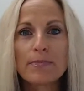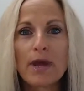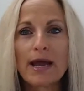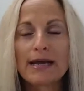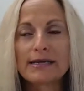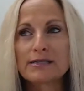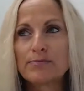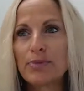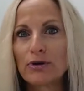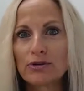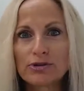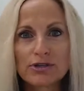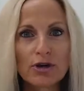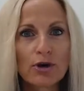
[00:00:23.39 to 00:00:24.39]
has
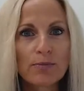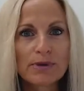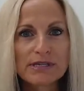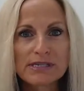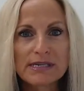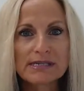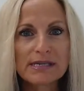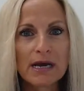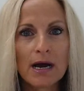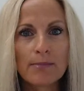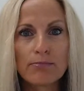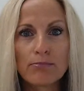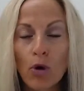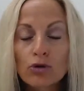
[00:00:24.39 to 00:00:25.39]
built her business
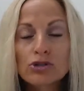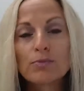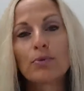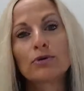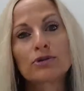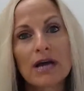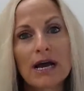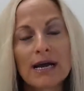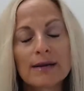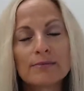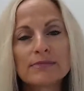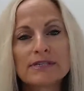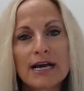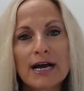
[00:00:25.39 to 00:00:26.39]
up multiple
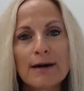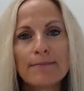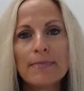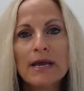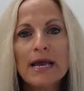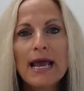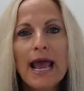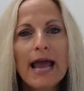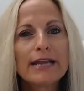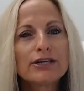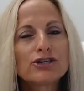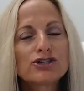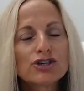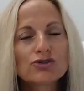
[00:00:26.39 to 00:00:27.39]
times, and
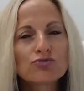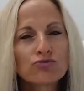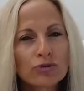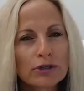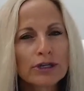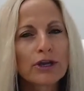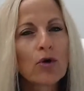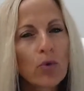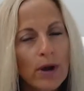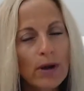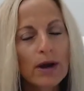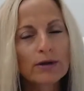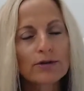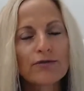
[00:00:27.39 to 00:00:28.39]
is just really quick
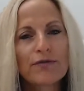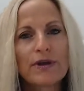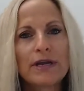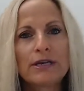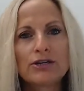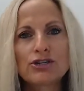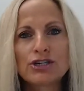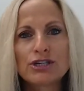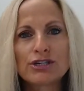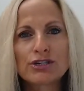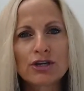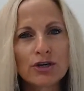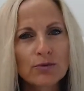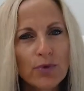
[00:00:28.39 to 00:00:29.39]
on her feet. She's
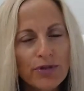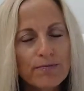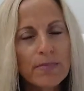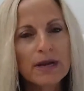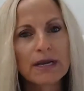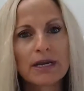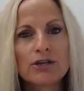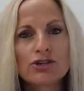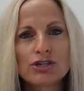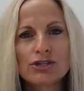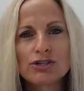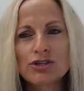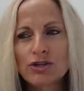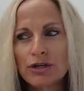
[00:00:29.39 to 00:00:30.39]
good with money.
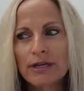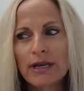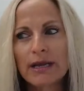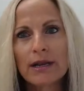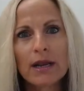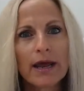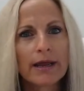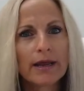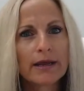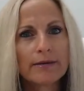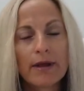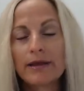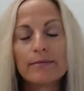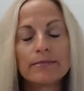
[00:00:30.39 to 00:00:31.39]
She's good
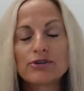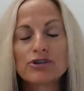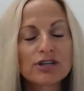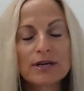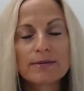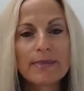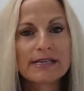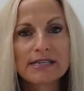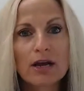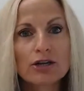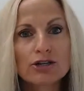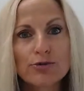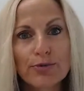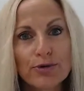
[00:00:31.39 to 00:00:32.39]
and just an amazing
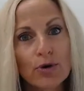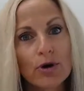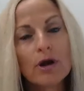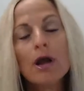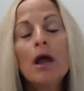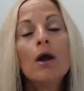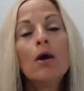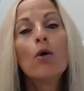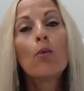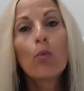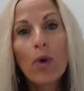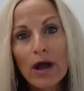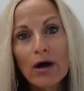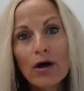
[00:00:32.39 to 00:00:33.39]
entrepreneur.
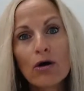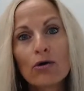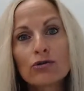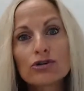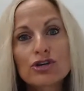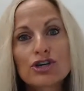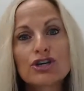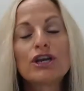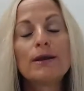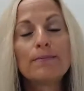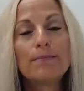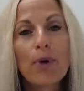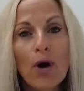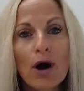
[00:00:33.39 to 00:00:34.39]
Well,
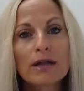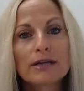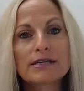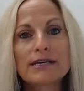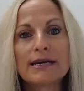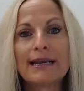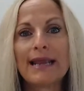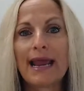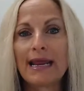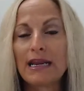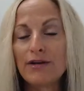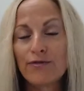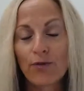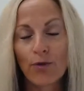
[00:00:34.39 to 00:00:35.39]
she bought an
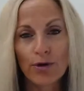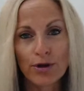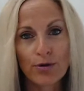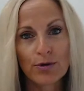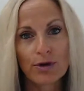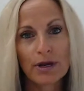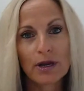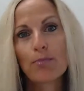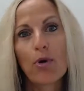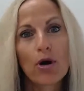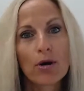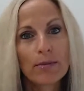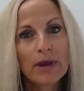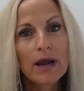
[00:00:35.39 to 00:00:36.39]
84 unit
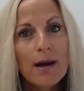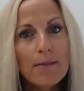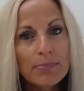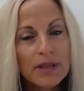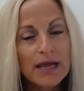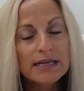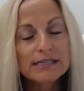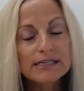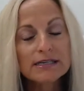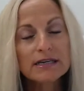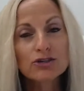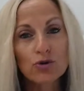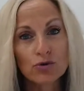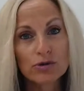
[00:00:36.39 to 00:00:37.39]
apartment complex
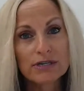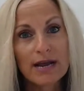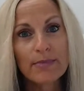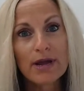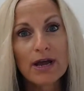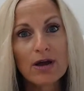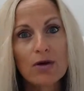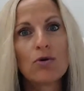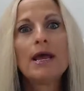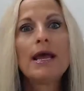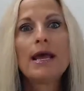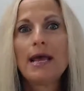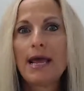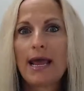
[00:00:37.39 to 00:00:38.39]
a short time ago,
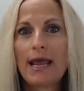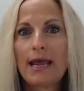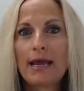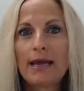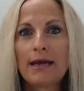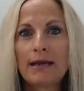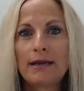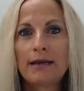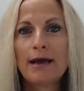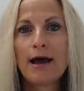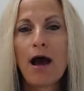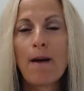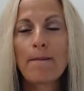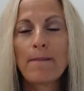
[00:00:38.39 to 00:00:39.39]
and
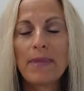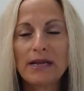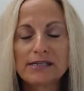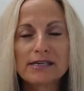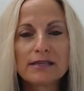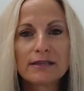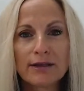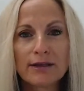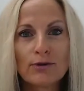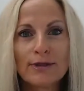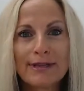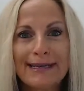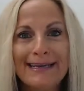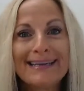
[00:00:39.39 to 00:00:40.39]
it's
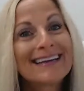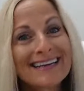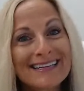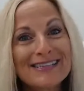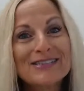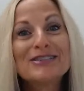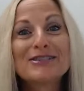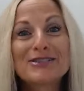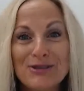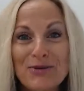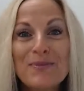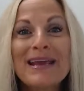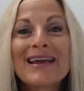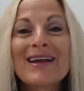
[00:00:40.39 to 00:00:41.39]
literally
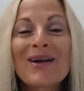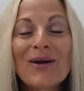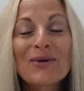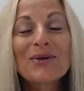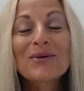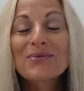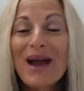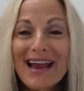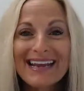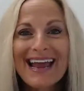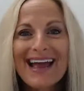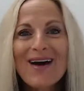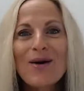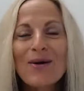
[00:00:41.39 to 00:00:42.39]
consuming her right
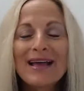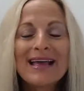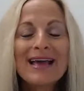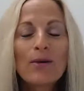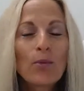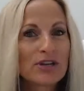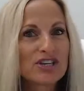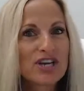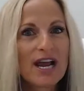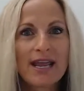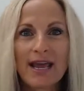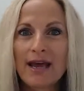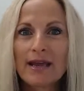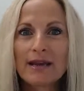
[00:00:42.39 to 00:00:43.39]
now, which I
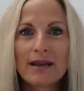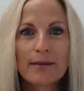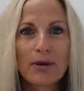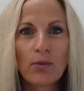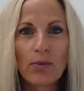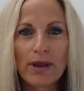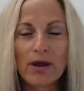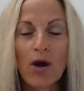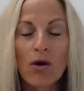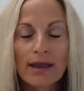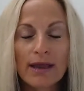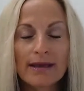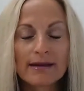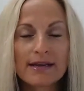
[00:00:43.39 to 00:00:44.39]
get. I mean, we all
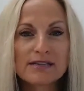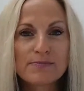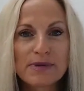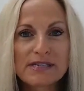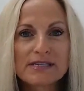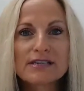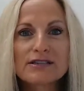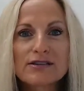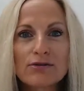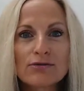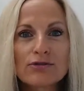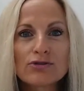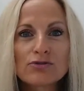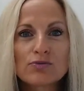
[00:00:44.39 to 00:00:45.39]
get as business
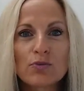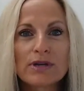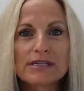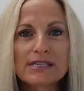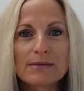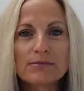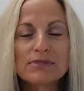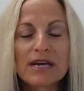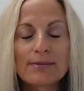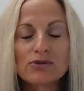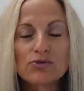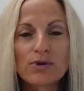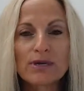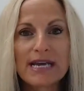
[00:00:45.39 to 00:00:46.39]
owners when
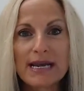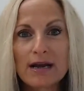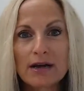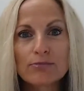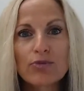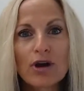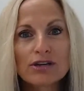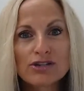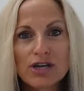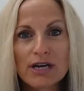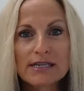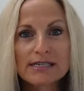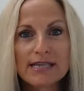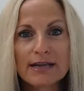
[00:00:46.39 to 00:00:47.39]
sometimes we take on
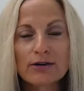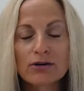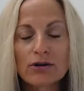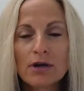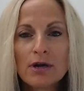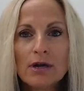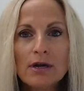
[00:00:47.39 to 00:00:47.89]
projects that are